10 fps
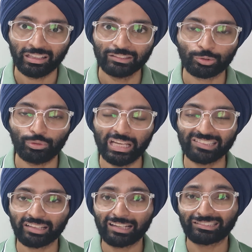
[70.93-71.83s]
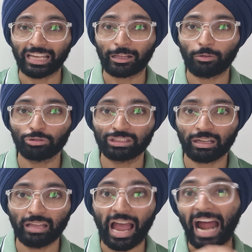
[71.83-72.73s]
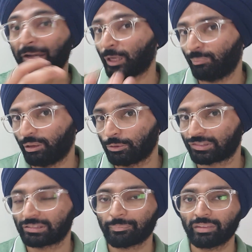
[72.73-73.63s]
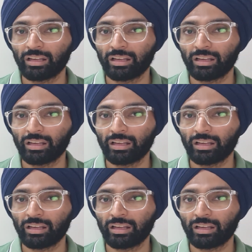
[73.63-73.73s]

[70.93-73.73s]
So these are psychological attributes.